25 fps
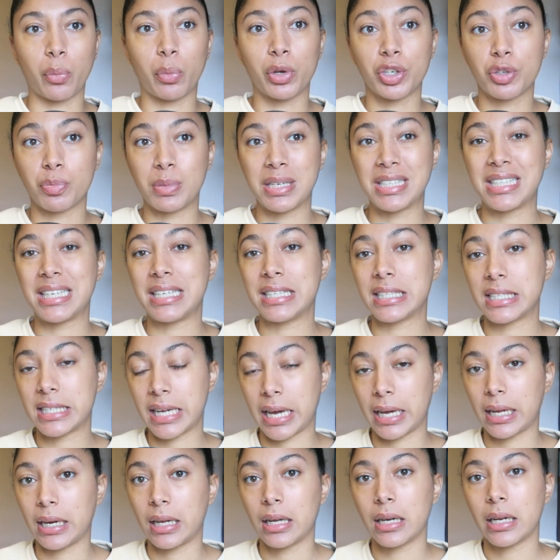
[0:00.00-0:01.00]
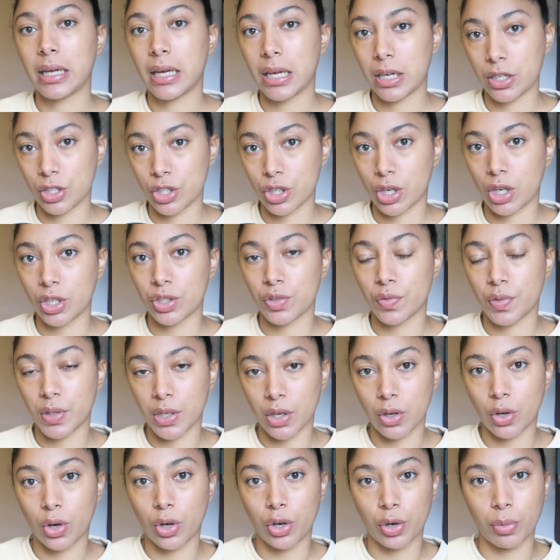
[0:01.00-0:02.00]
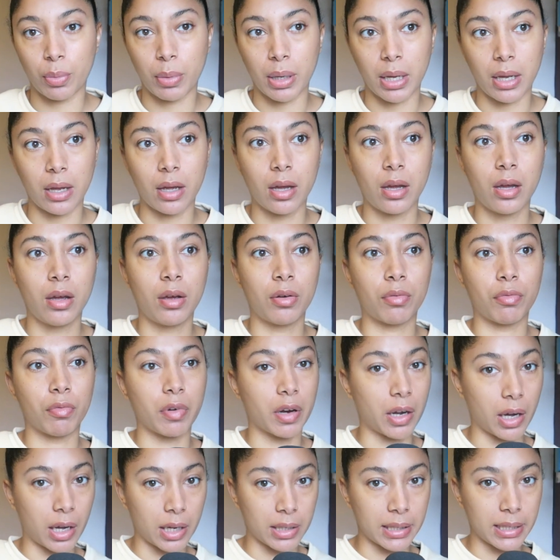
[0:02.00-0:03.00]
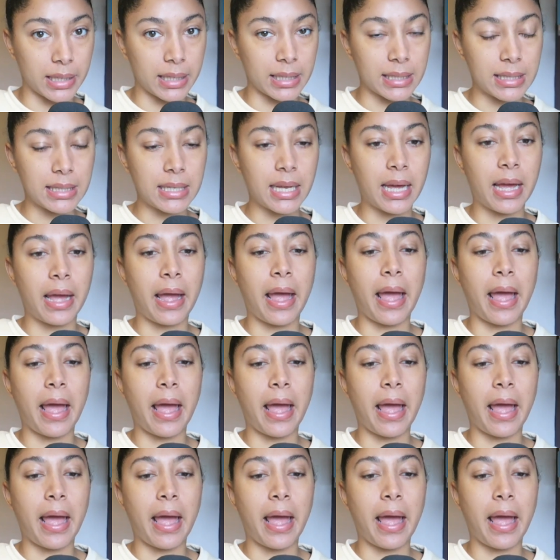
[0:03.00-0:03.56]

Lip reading: which means he is technically in charge of the economy regardless.